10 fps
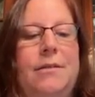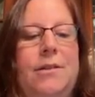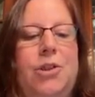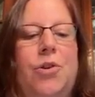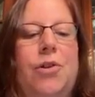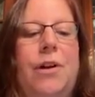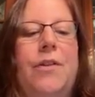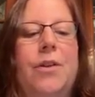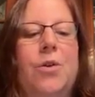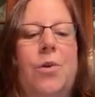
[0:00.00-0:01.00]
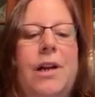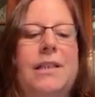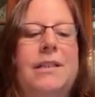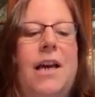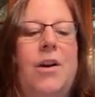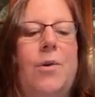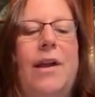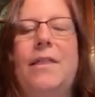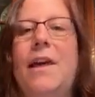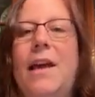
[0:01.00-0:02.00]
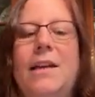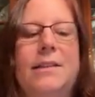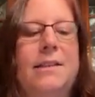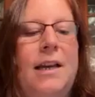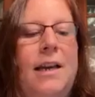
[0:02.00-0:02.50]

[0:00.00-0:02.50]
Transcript: Surely the Lord has done great things.